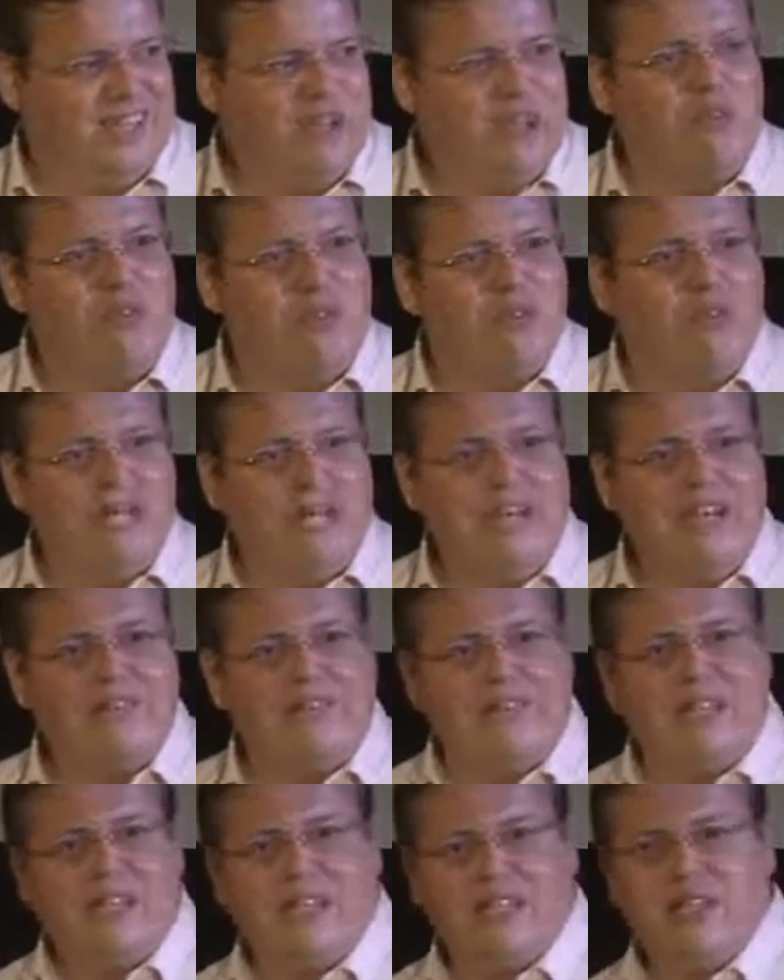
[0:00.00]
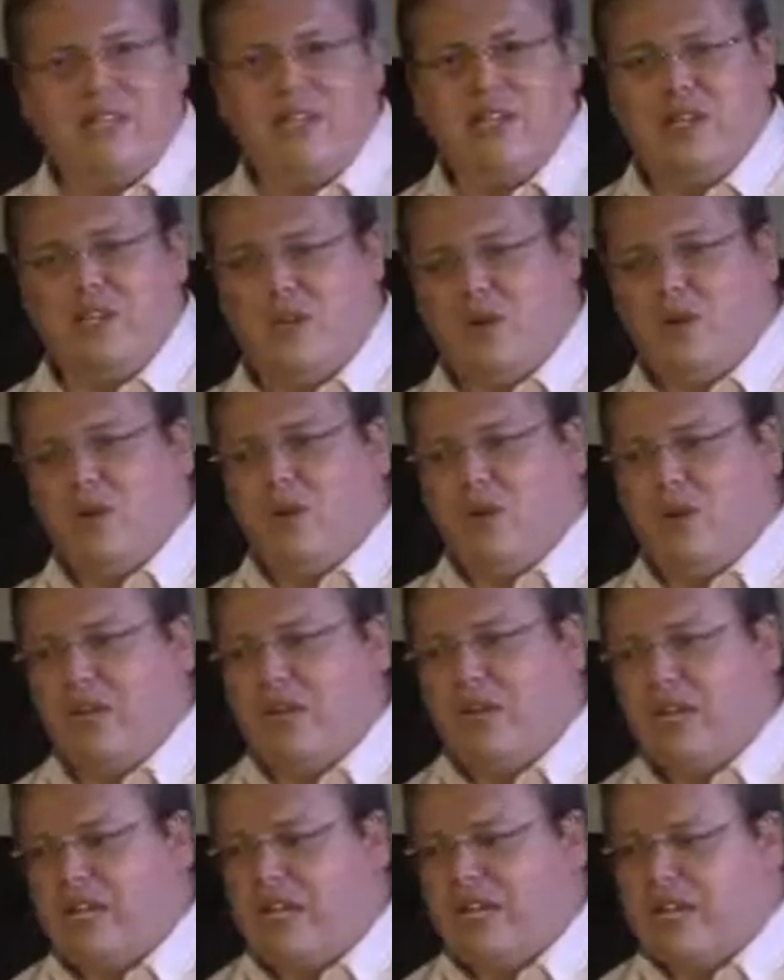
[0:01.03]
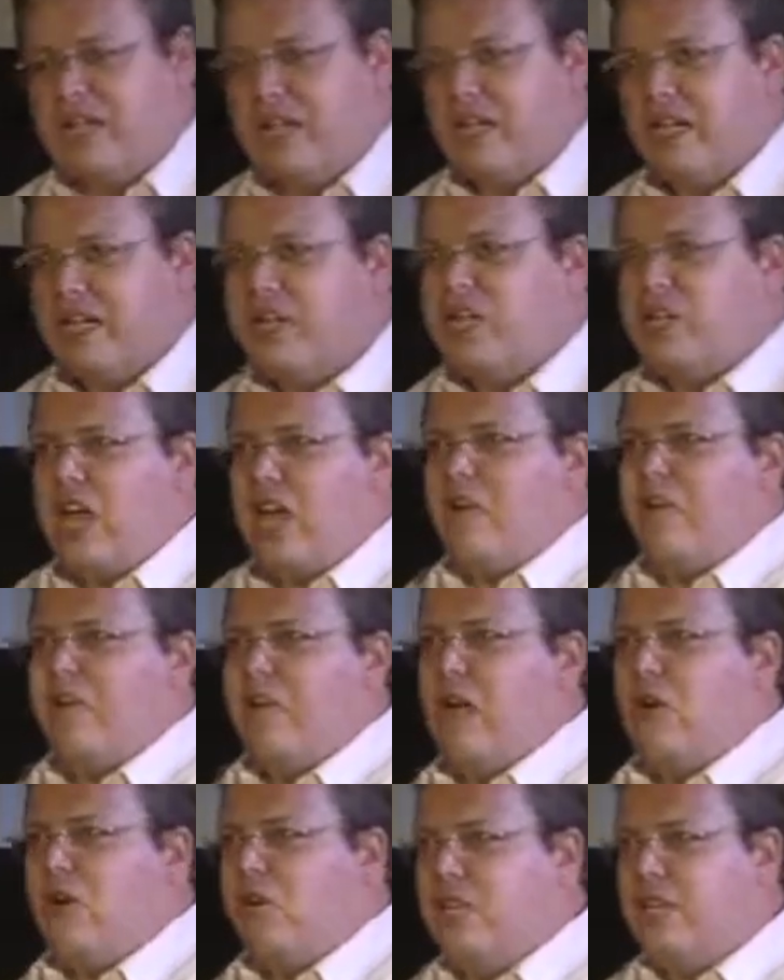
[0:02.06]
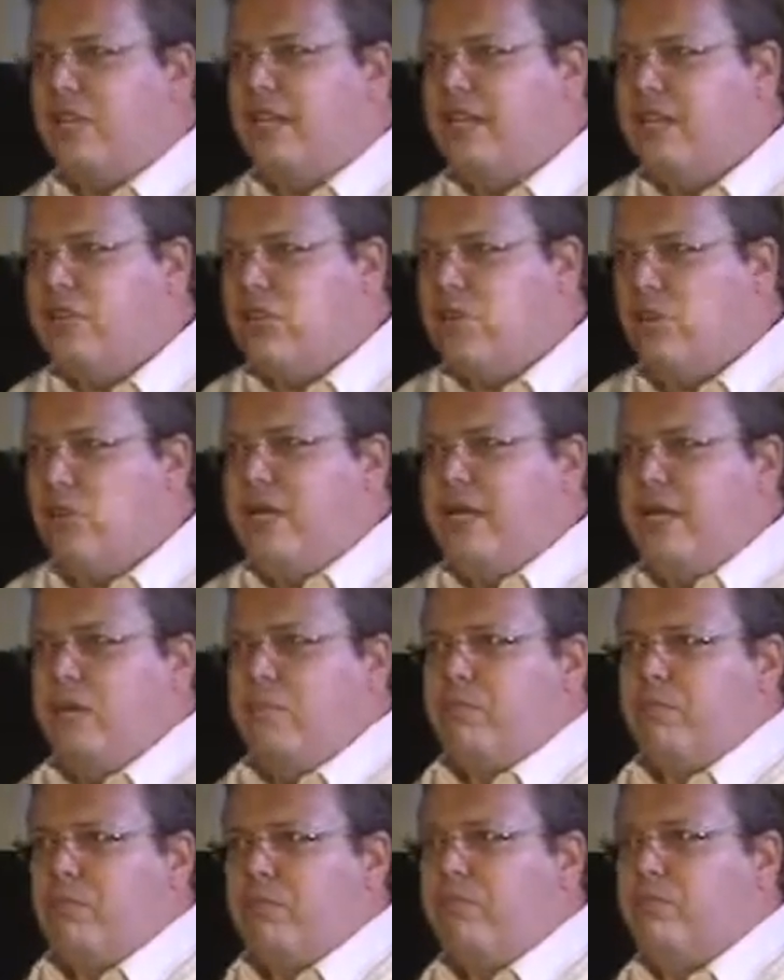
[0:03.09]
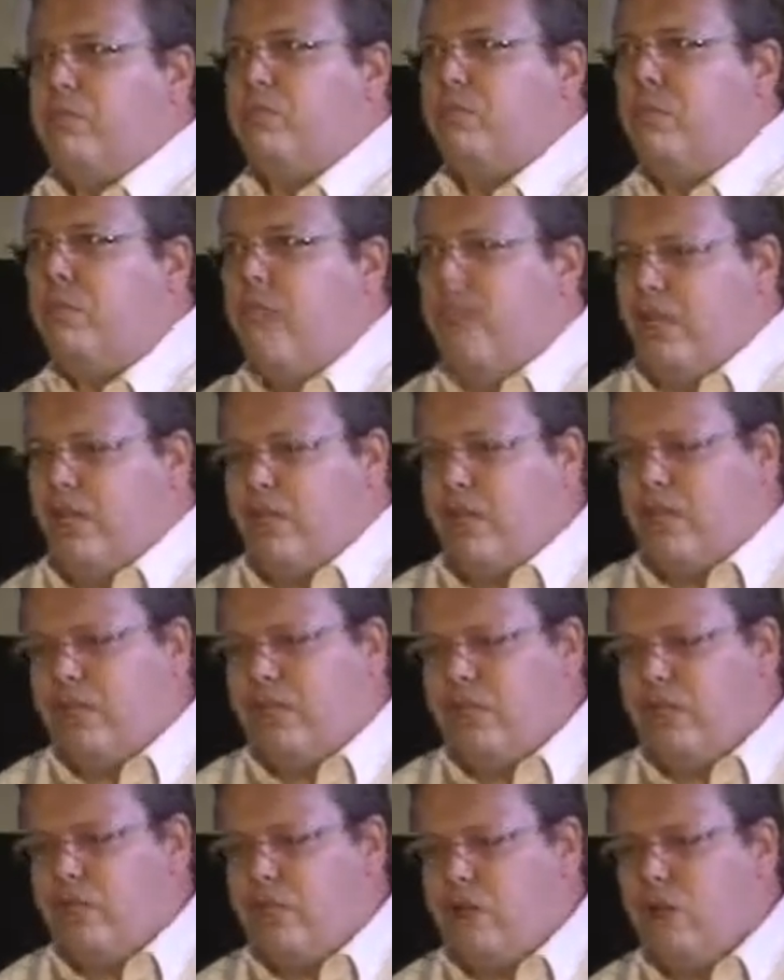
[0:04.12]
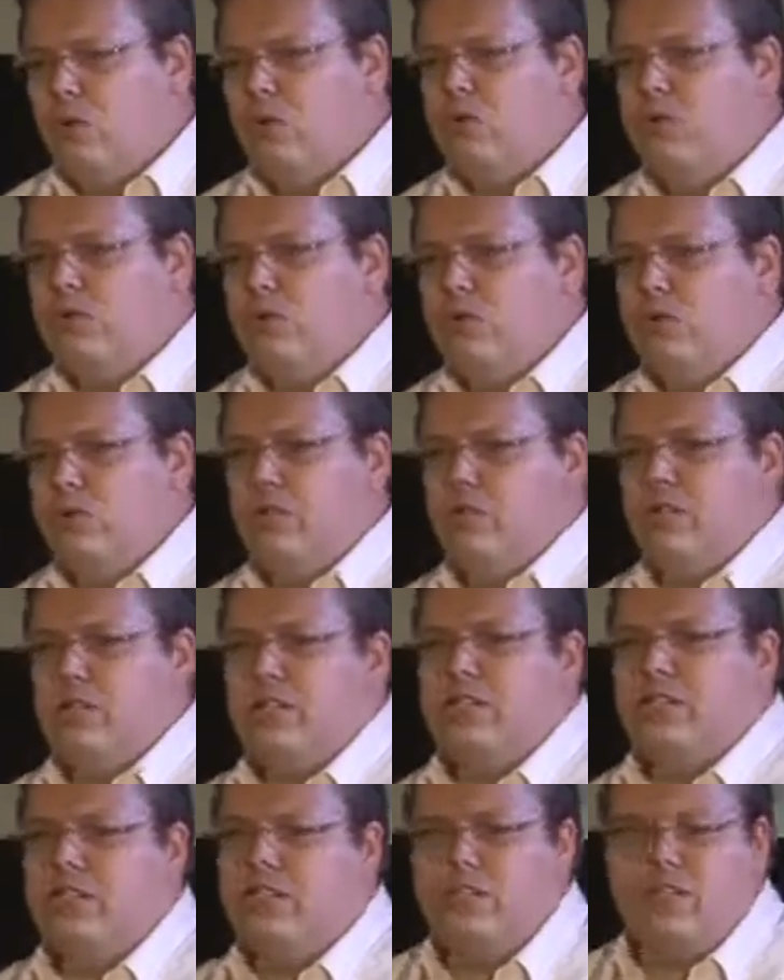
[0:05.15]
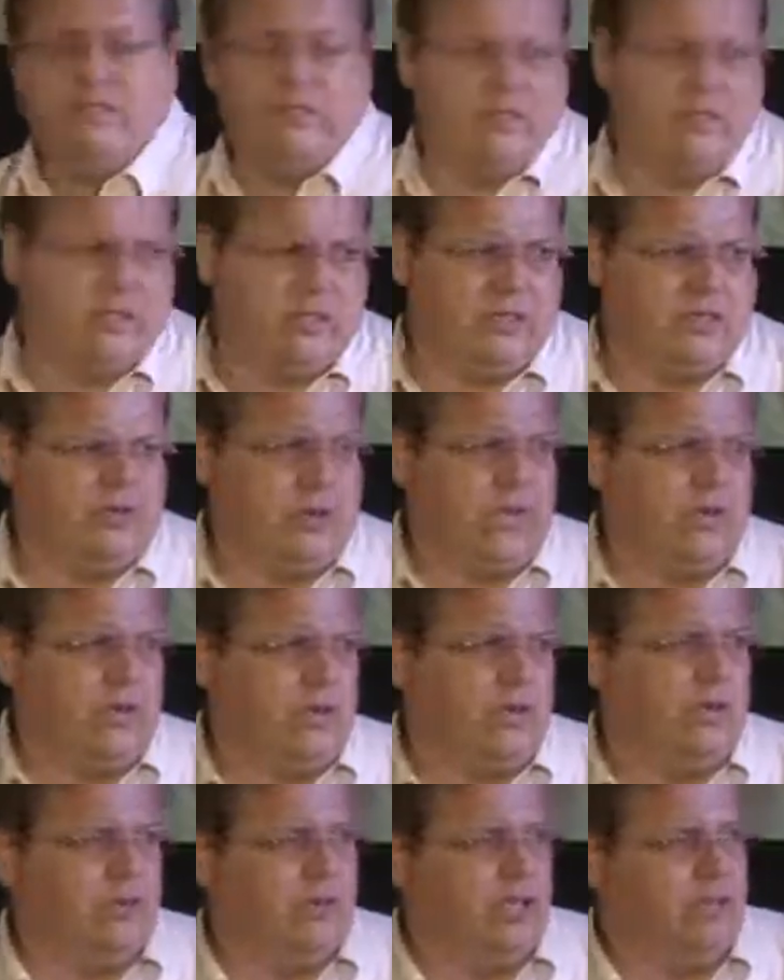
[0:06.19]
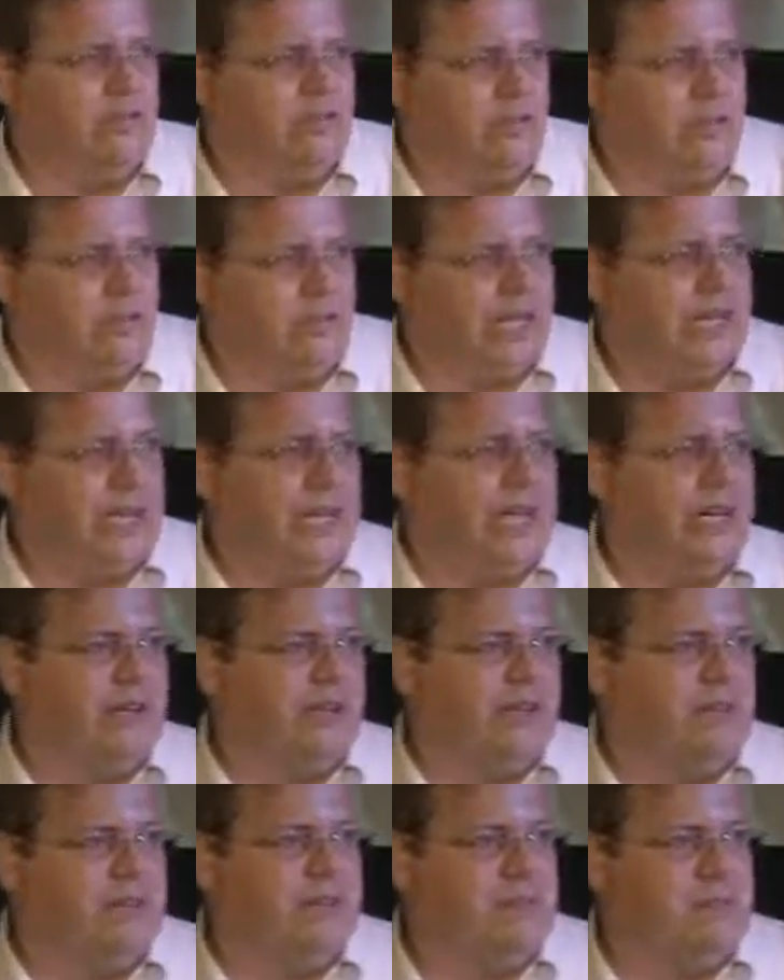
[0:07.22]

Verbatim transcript: So we believe that you know uh, there there is a heaven out there. It will become profitable. If you don't do it, you might as well, as well lock yourself up in a cave.